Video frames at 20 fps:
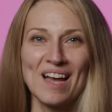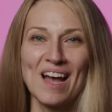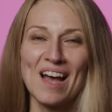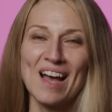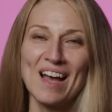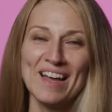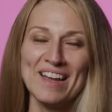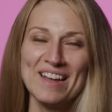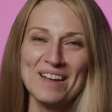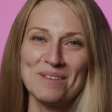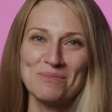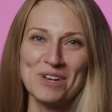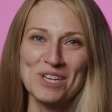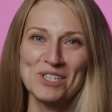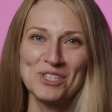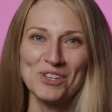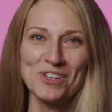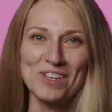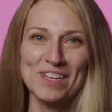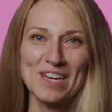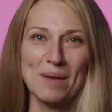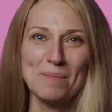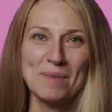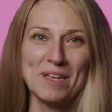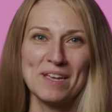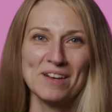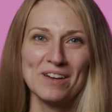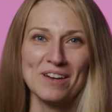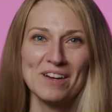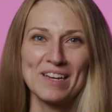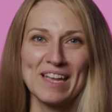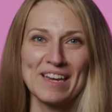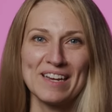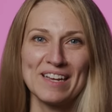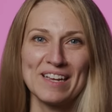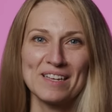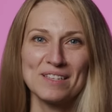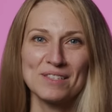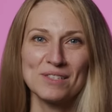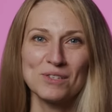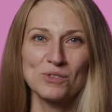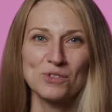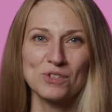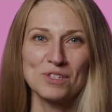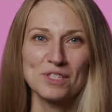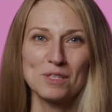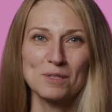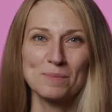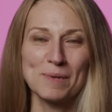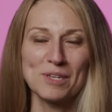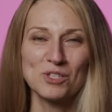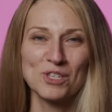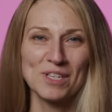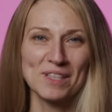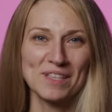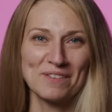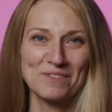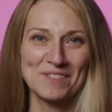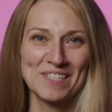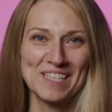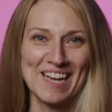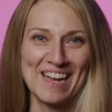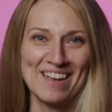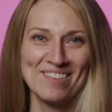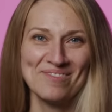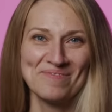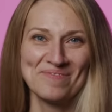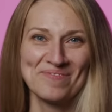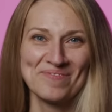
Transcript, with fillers: Hi, I'm Rachel, and I'm here getting a suture suspension lift today.